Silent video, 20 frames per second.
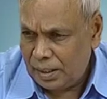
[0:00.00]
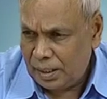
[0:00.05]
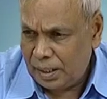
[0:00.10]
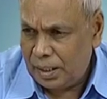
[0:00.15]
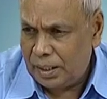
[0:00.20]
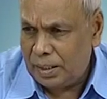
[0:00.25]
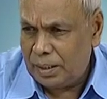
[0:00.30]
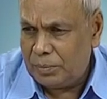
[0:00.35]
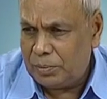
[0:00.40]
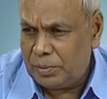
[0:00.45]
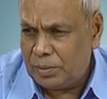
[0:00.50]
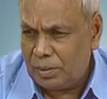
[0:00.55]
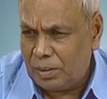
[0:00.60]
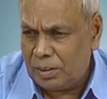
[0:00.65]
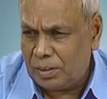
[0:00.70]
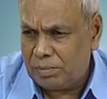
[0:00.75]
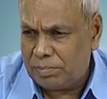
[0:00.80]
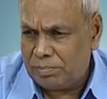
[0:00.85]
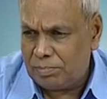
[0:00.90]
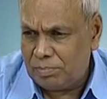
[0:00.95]
And if you
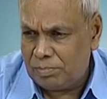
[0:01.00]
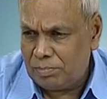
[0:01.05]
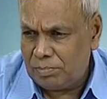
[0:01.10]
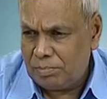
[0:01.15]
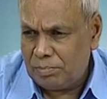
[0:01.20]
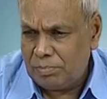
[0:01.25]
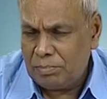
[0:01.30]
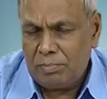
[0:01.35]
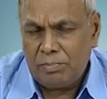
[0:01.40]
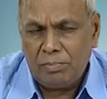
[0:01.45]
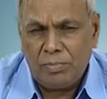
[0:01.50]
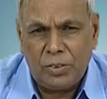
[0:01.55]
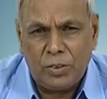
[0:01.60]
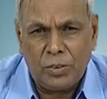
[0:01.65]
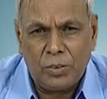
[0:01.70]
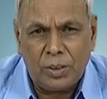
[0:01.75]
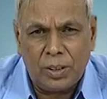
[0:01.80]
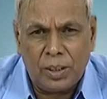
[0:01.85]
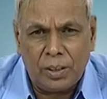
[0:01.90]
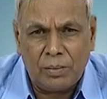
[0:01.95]
are
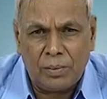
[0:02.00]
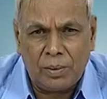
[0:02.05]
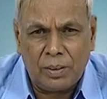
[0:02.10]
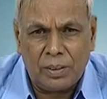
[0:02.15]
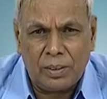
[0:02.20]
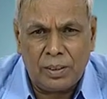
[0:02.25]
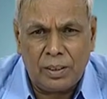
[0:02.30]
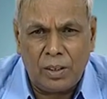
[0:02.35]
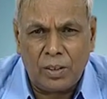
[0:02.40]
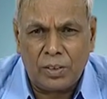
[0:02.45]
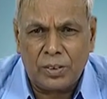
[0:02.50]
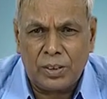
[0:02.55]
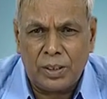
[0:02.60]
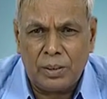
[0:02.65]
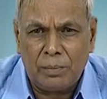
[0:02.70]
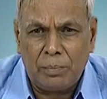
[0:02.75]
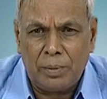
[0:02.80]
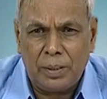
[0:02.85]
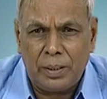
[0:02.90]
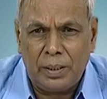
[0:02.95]
using for the
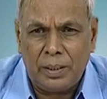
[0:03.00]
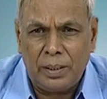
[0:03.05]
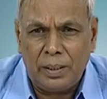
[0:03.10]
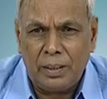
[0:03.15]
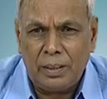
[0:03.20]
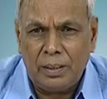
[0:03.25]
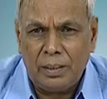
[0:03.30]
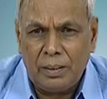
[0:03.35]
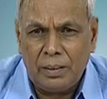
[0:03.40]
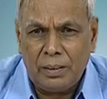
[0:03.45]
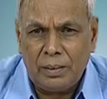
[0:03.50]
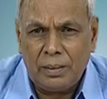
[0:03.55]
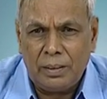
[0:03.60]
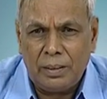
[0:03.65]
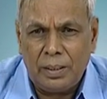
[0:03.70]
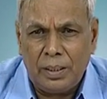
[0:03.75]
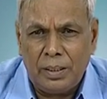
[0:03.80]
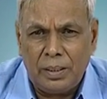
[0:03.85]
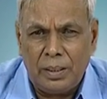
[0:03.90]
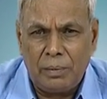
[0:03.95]
octane bending
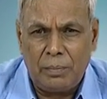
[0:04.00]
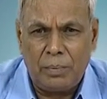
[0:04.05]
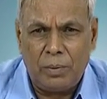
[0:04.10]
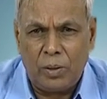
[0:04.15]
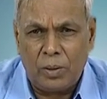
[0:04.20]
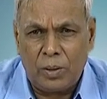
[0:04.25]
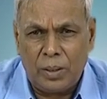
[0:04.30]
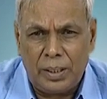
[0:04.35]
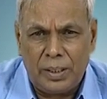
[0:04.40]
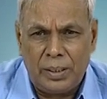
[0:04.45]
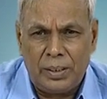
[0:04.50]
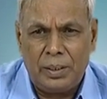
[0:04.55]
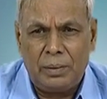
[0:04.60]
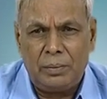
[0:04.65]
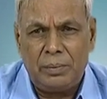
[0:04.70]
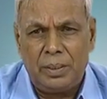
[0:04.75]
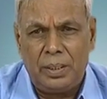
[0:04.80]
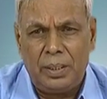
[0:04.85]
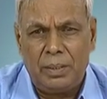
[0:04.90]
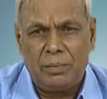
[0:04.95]
then a broad range
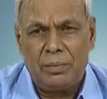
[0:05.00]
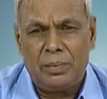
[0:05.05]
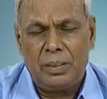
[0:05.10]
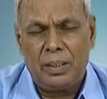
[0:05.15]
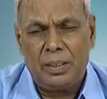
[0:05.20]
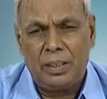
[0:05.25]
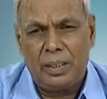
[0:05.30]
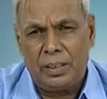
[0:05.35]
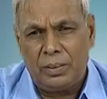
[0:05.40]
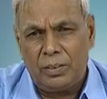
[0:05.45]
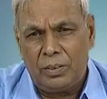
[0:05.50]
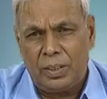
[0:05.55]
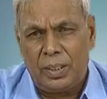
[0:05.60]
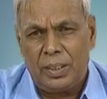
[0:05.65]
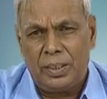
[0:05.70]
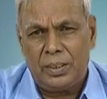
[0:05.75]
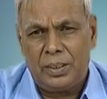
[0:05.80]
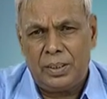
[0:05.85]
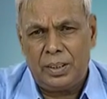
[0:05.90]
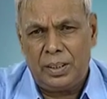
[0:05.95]
of the naphtha that you
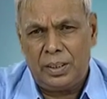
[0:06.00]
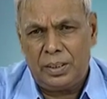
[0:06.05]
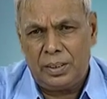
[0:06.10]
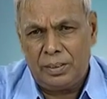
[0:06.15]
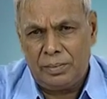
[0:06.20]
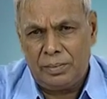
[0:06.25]
can take.